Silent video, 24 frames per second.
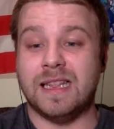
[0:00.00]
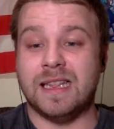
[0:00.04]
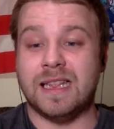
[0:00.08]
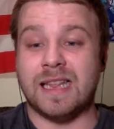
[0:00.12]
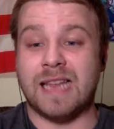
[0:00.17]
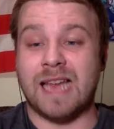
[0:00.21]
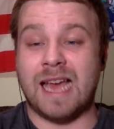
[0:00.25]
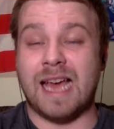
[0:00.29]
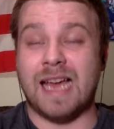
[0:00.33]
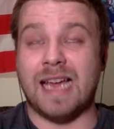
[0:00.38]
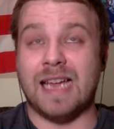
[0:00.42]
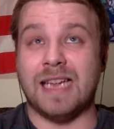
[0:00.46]

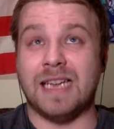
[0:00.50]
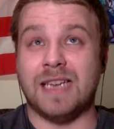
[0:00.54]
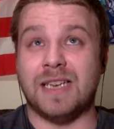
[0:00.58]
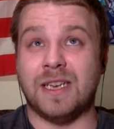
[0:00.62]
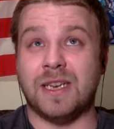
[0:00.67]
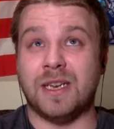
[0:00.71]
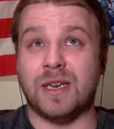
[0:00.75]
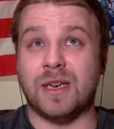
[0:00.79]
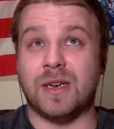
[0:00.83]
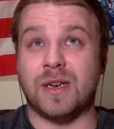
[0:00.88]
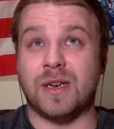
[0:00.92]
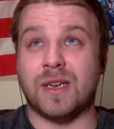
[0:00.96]
That,
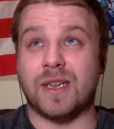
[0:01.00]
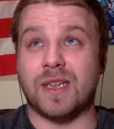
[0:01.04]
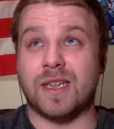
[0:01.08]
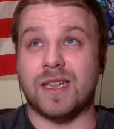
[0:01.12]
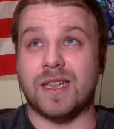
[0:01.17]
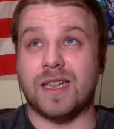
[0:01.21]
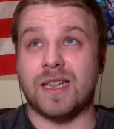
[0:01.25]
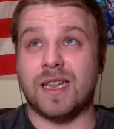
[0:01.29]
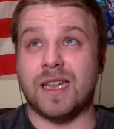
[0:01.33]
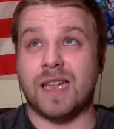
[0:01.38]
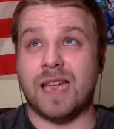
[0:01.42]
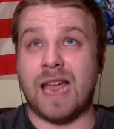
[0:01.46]
dude.
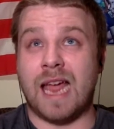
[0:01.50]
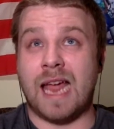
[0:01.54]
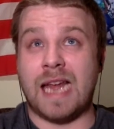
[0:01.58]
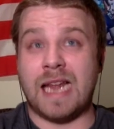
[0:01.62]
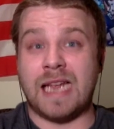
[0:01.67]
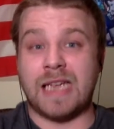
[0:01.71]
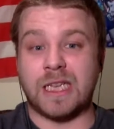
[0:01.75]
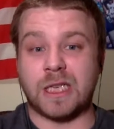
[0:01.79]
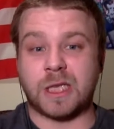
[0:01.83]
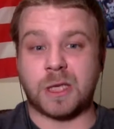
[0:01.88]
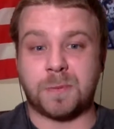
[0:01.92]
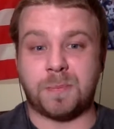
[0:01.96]
And
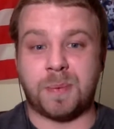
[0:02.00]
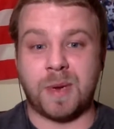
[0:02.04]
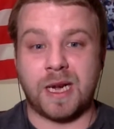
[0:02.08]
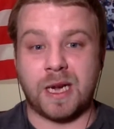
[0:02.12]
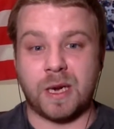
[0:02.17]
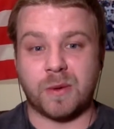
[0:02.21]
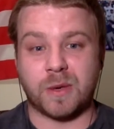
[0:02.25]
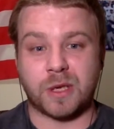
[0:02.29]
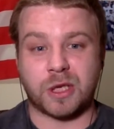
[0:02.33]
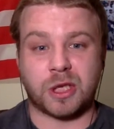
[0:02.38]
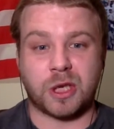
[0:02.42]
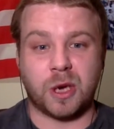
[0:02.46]
he's spinning
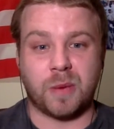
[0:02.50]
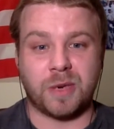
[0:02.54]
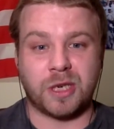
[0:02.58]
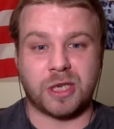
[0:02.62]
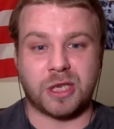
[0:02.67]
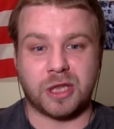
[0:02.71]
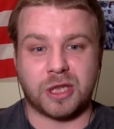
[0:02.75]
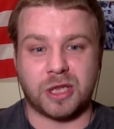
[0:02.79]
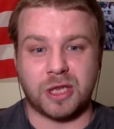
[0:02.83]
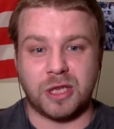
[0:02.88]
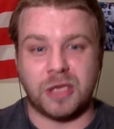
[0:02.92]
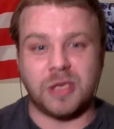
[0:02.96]
with so much.
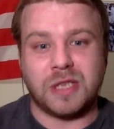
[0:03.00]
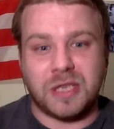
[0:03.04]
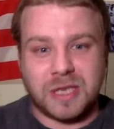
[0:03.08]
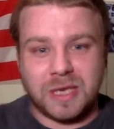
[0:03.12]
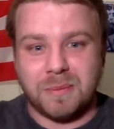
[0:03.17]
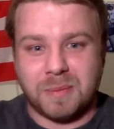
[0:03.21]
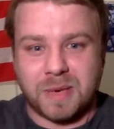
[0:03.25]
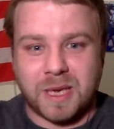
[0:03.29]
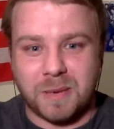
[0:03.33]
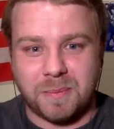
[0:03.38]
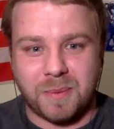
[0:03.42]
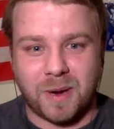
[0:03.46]
You see him
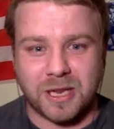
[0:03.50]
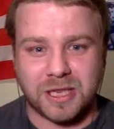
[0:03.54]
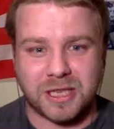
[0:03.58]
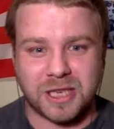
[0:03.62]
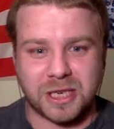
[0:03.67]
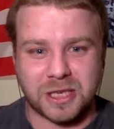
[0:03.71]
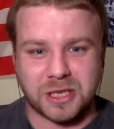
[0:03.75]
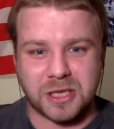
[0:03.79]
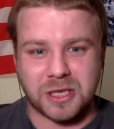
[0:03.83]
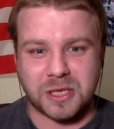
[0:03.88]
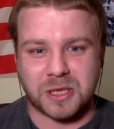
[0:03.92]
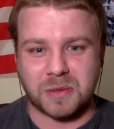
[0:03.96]
keep on
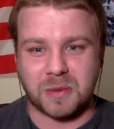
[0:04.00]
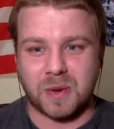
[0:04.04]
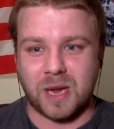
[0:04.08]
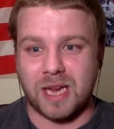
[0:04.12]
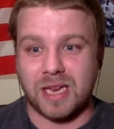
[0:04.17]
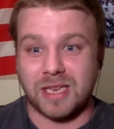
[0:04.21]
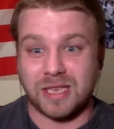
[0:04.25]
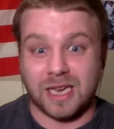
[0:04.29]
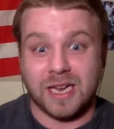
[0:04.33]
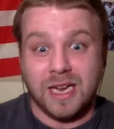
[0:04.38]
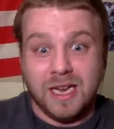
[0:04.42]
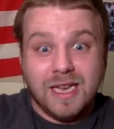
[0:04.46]
touching Sway?
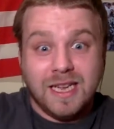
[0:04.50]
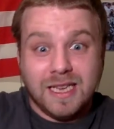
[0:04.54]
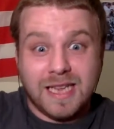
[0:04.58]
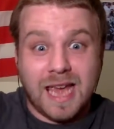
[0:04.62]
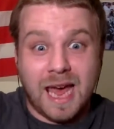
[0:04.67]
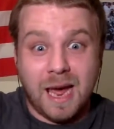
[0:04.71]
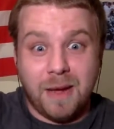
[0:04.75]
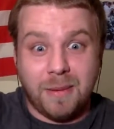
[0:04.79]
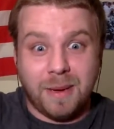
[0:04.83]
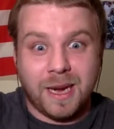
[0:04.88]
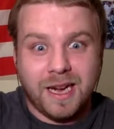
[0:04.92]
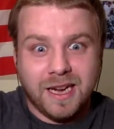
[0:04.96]
He's like,
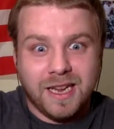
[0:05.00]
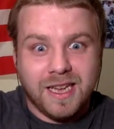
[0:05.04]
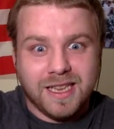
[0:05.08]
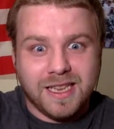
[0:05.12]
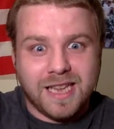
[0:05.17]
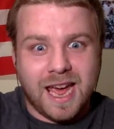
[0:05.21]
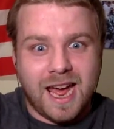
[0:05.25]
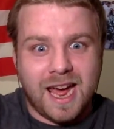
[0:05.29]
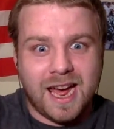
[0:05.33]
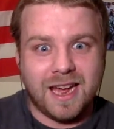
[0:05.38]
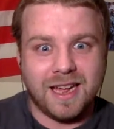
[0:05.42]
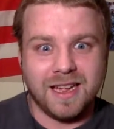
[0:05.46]
yeah, man,
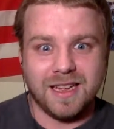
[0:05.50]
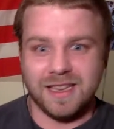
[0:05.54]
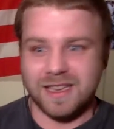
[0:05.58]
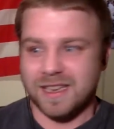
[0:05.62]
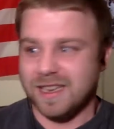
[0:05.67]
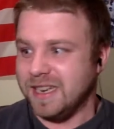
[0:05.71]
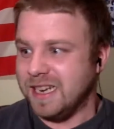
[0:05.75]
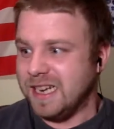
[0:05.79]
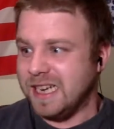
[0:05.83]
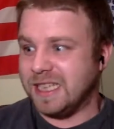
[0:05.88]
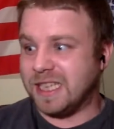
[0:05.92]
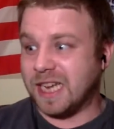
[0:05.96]
yeah.
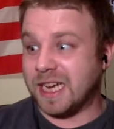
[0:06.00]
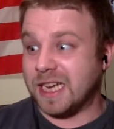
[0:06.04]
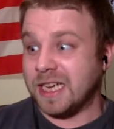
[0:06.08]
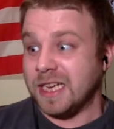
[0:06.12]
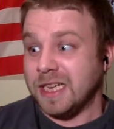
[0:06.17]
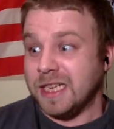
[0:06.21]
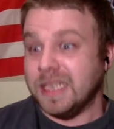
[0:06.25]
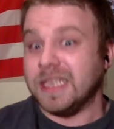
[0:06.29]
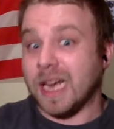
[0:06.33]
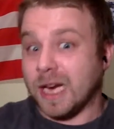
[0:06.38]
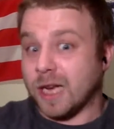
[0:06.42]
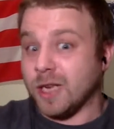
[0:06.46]
He's
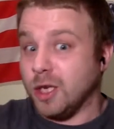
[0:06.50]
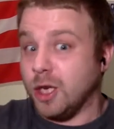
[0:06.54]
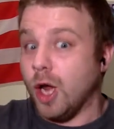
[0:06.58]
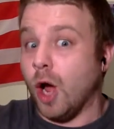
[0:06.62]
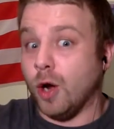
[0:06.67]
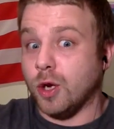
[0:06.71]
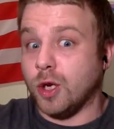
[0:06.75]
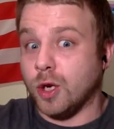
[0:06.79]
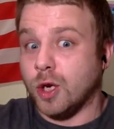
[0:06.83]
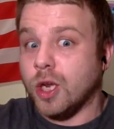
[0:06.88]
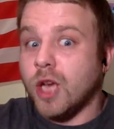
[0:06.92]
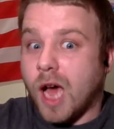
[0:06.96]
like, no,
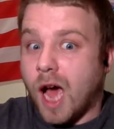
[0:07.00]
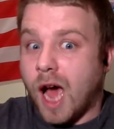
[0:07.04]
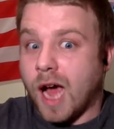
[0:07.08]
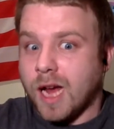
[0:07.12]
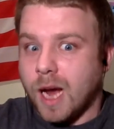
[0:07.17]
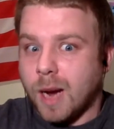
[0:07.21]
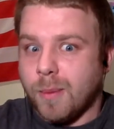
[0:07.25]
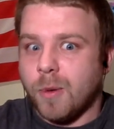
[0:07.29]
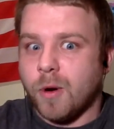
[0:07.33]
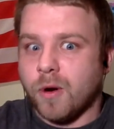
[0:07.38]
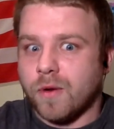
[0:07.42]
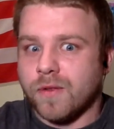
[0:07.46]
dude, I
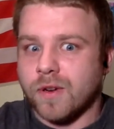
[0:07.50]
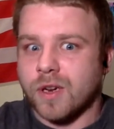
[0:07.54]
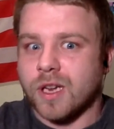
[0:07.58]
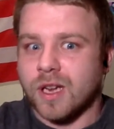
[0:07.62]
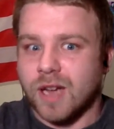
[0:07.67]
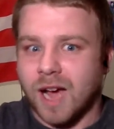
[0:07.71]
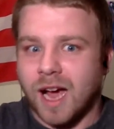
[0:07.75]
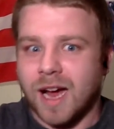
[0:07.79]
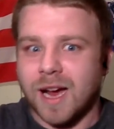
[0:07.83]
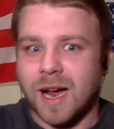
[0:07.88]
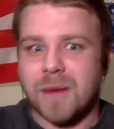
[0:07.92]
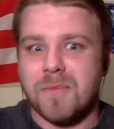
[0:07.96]
got more for you.
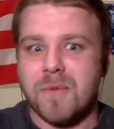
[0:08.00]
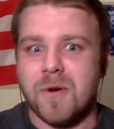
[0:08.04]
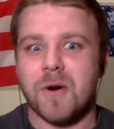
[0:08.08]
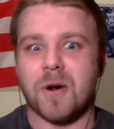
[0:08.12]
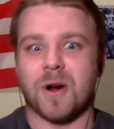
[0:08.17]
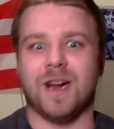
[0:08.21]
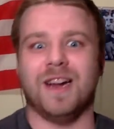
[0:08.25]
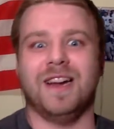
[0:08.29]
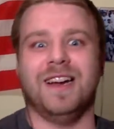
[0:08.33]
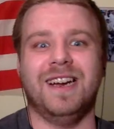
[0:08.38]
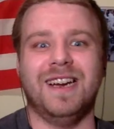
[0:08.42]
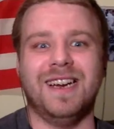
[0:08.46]
I got
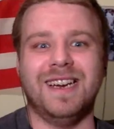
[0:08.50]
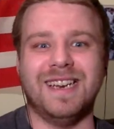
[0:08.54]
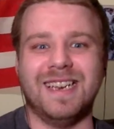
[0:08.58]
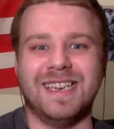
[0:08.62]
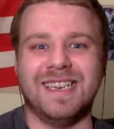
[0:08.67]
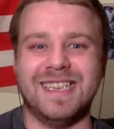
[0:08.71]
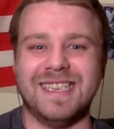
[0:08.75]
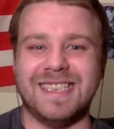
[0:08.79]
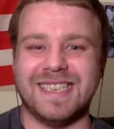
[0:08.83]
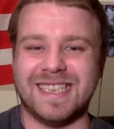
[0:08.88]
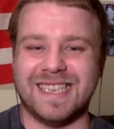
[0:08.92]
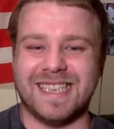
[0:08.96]
more.
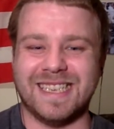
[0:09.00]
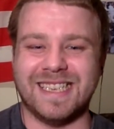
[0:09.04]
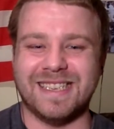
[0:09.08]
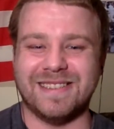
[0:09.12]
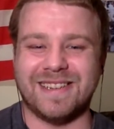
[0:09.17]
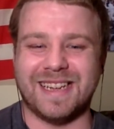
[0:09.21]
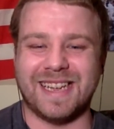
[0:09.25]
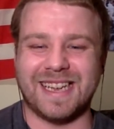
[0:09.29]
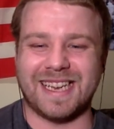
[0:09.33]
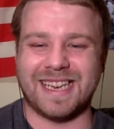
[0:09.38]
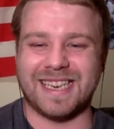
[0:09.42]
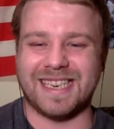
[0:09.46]
He's
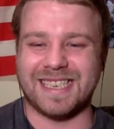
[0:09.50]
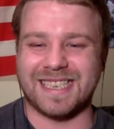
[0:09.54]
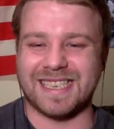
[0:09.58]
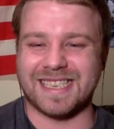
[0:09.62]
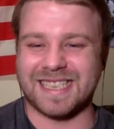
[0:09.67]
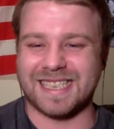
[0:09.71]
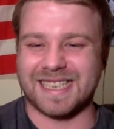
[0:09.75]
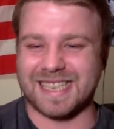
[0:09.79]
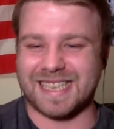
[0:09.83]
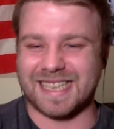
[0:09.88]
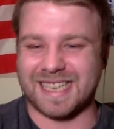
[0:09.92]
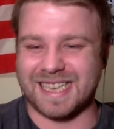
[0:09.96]
like,
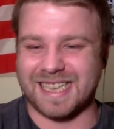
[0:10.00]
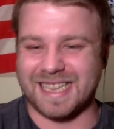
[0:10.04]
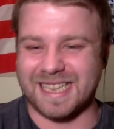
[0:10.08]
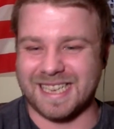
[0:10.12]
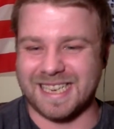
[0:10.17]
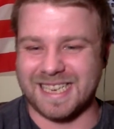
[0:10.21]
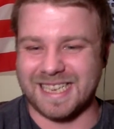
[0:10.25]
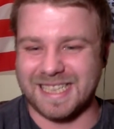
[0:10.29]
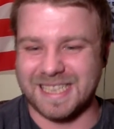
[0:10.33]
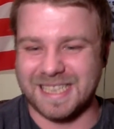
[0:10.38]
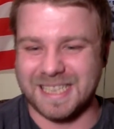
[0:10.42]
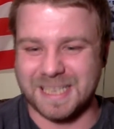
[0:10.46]
just killing
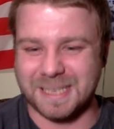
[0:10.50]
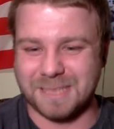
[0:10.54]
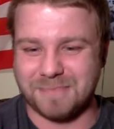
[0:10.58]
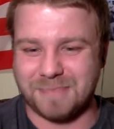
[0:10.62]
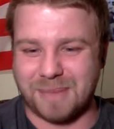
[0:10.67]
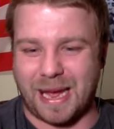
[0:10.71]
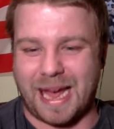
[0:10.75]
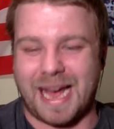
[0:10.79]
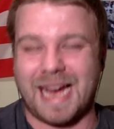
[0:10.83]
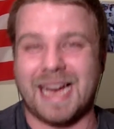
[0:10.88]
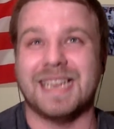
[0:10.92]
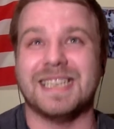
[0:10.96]
it. He's
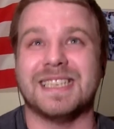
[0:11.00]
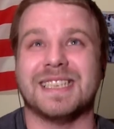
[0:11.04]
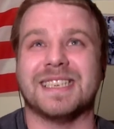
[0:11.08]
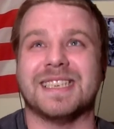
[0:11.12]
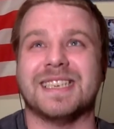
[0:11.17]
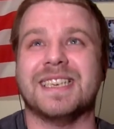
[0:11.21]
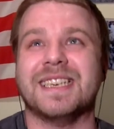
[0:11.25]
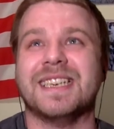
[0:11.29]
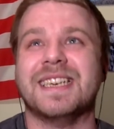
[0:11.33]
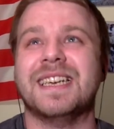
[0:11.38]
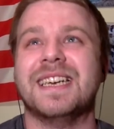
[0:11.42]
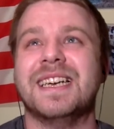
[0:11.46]
spazzing.
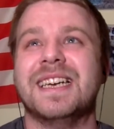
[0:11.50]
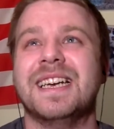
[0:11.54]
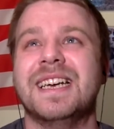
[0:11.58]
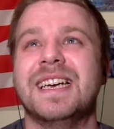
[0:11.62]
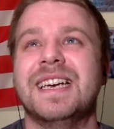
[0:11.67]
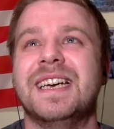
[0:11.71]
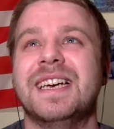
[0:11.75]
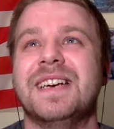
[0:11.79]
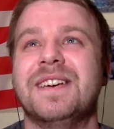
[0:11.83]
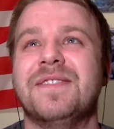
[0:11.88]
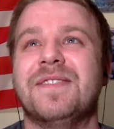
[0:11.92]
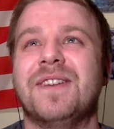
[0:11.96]

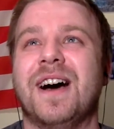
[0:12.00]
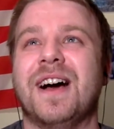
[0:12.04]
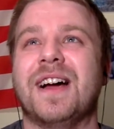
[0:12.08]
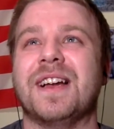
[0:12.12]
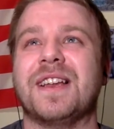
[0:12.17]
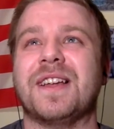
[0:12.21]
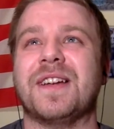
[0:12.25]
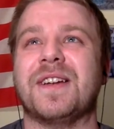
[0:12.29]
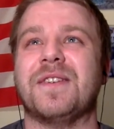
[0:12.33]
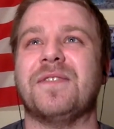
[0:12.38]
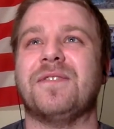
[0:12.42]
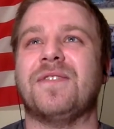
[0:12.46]
Fuck,
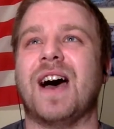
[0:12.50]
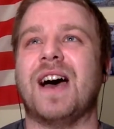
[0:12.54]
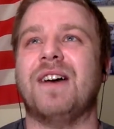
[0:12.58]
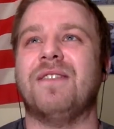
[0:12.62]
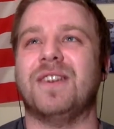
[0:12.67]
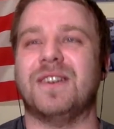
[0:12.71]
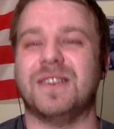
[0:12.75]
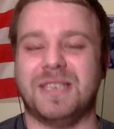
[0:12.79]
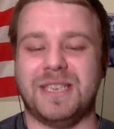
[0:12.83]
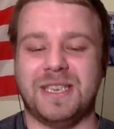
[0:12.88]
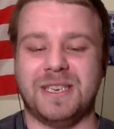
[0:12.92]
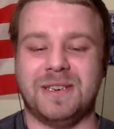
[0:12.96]
dude.
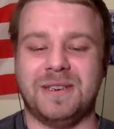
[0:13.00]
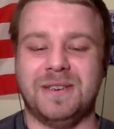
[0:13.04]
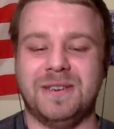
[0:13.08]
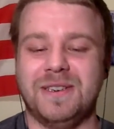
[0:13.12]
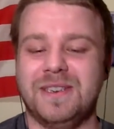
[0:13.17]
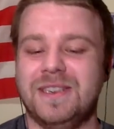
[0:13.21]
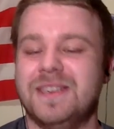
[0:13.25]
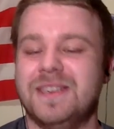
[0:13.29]
502.